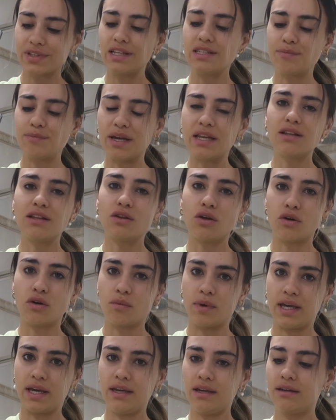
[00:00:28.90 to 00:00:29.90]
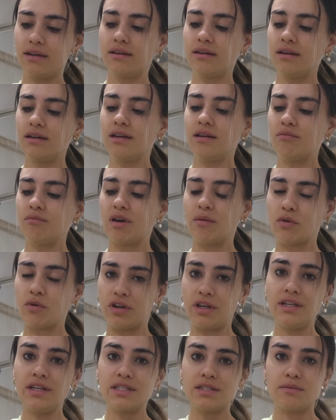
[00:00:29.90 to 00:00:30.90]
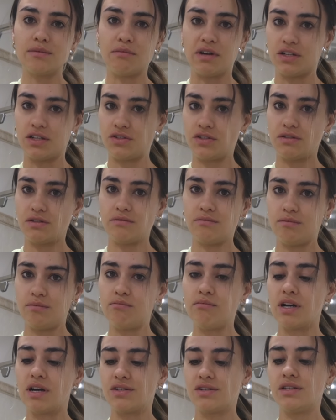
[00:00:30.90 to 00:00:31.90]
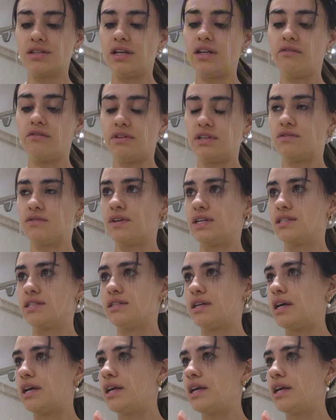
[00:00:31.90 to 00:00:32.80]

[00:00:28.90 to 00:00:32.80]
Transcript: It's been a long week. My body is much in need of this rest